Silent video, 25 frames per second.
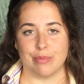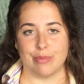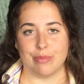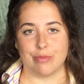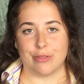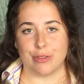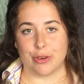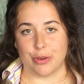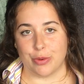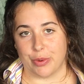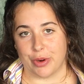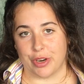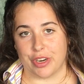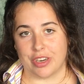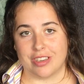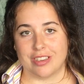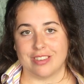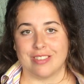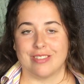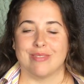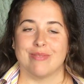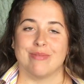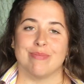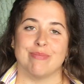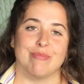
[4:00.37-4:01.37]
for work,
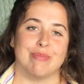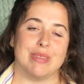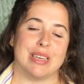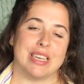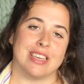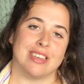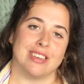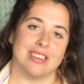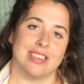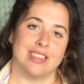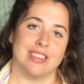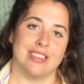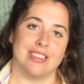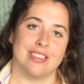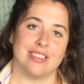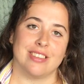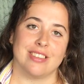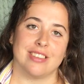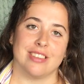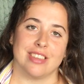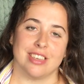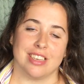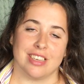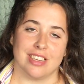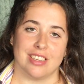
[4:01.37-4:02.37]

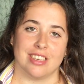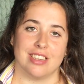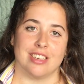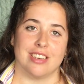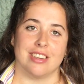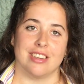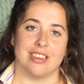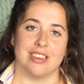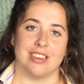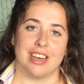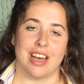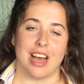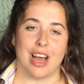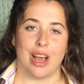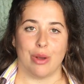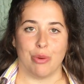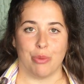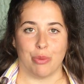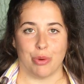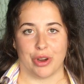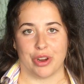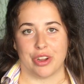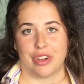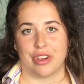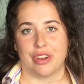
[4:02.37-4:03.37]
because I
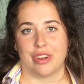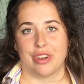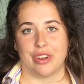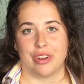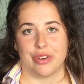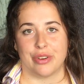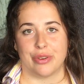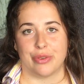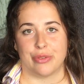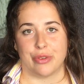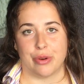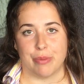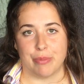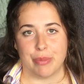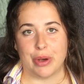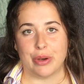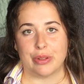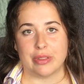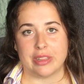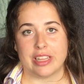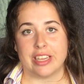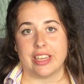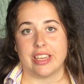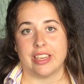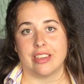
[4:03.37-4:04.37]
work
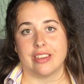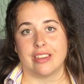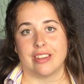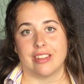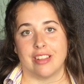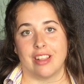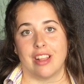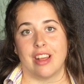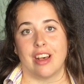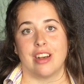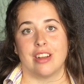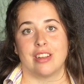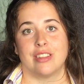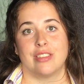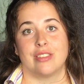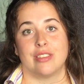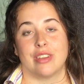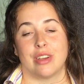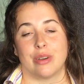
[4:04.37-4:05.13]
remotely a lot,